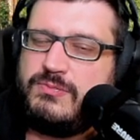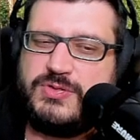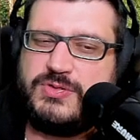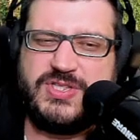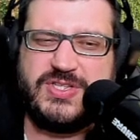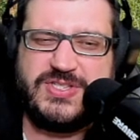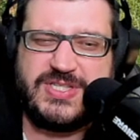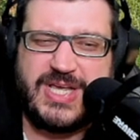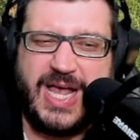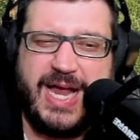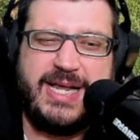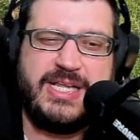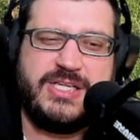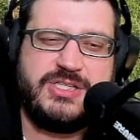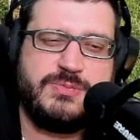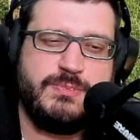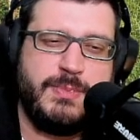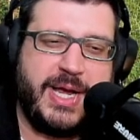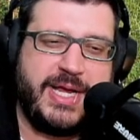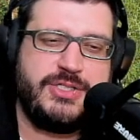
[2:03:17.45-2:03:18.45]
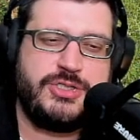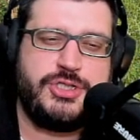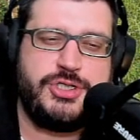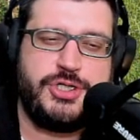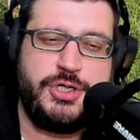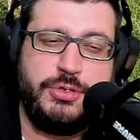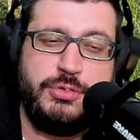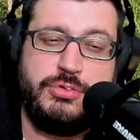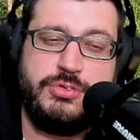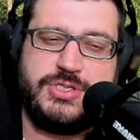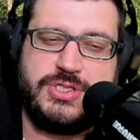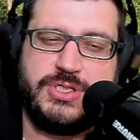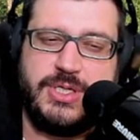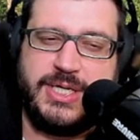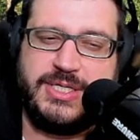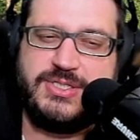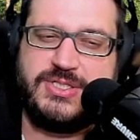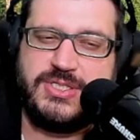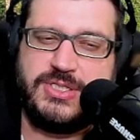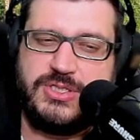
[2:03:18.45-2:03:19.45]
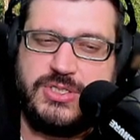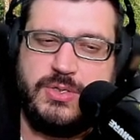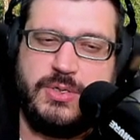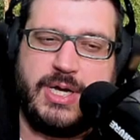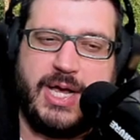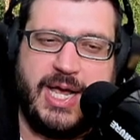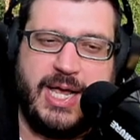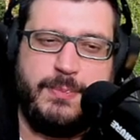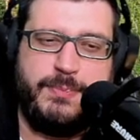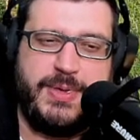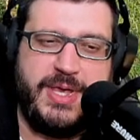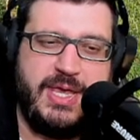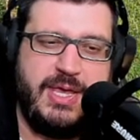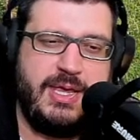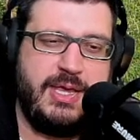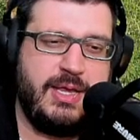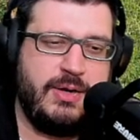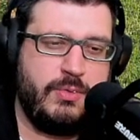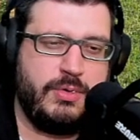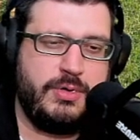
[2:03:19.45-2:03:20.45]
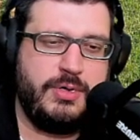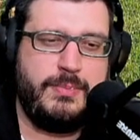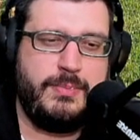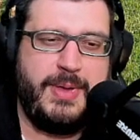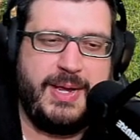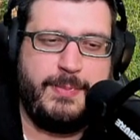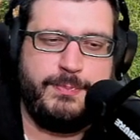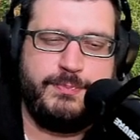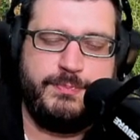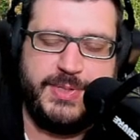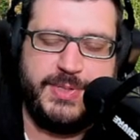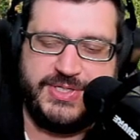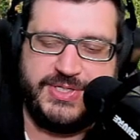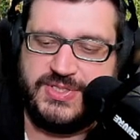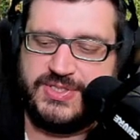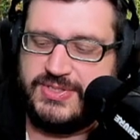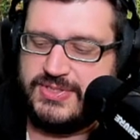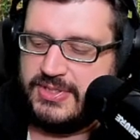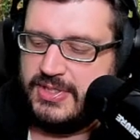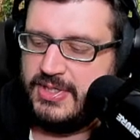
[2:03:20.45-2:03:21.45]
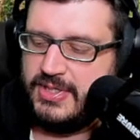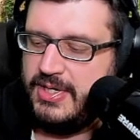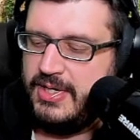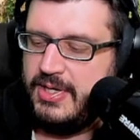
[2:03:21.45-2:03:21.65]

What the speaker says: Societies might choose to institute IP in order to make business